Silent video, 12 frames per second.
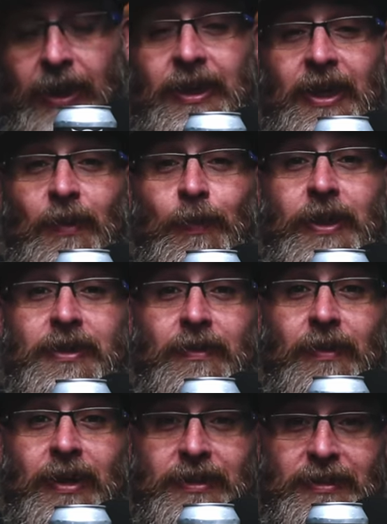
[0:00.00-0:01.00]
I can't wait to
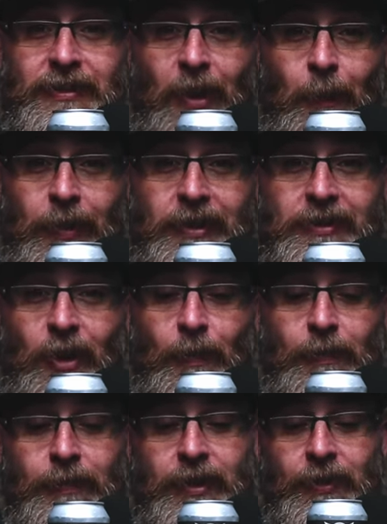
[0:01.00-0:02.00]
crack this home bitch
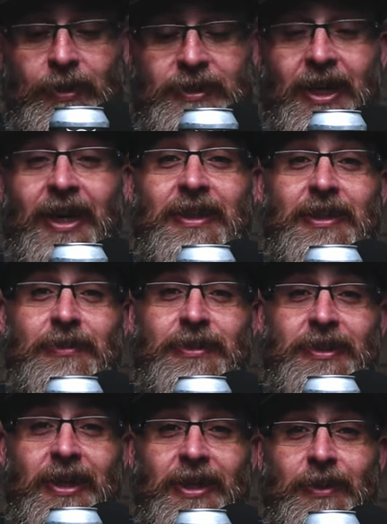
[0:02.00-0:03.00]
open because I literally
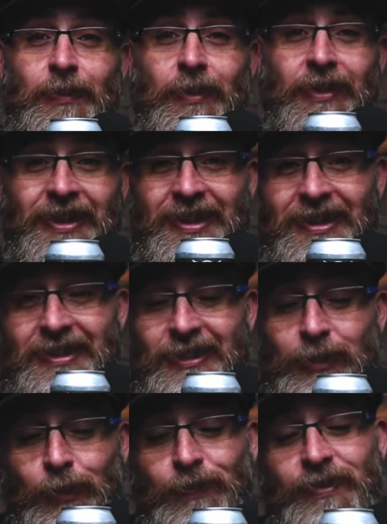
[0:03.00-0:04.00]
just got out of work. It is
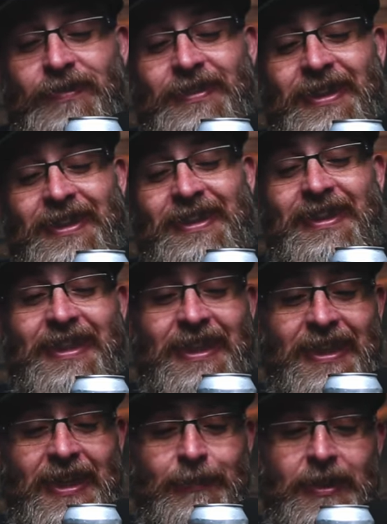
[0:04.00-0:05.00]
2.15 in the
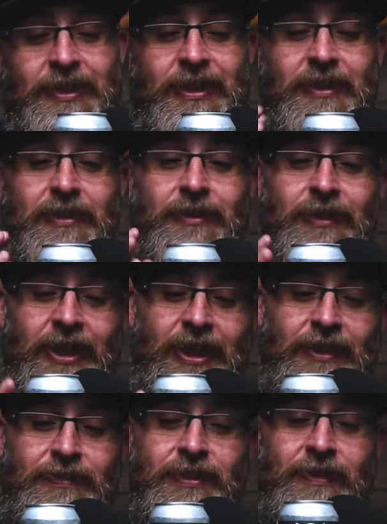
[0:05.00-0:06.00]
a.m. I did a little
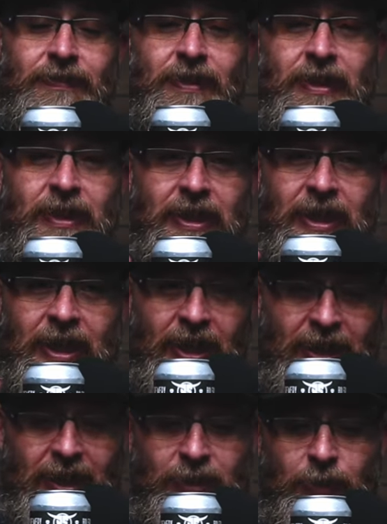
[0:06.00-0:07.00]
half shift,
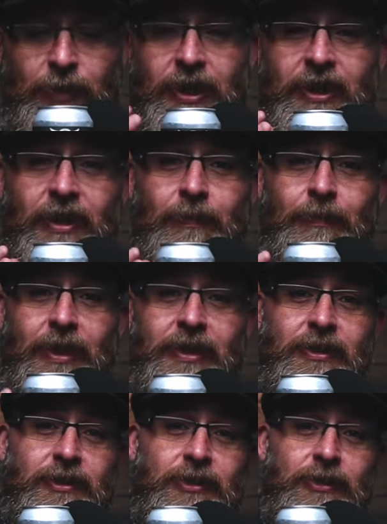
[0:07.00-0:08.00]
and I thought I'd come back
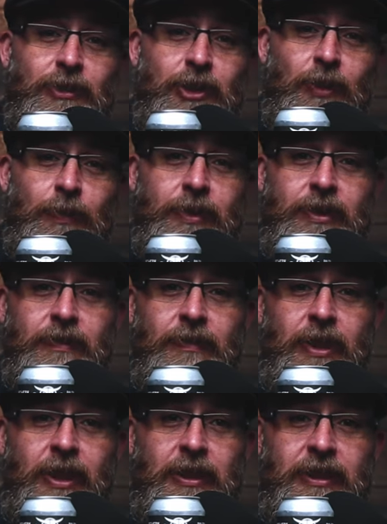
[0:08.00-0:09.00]
to the studio
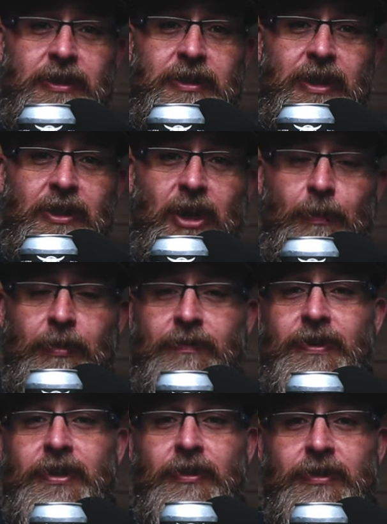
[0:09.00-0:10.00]
and at least get a couple of
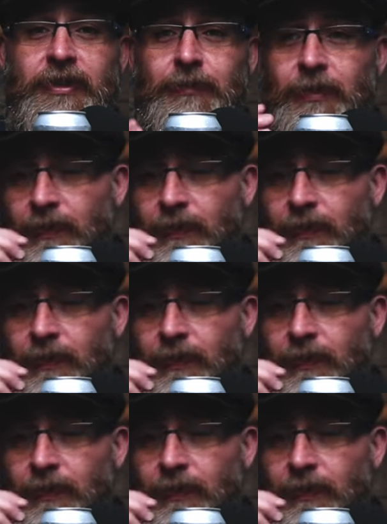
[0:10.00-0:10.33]
videos in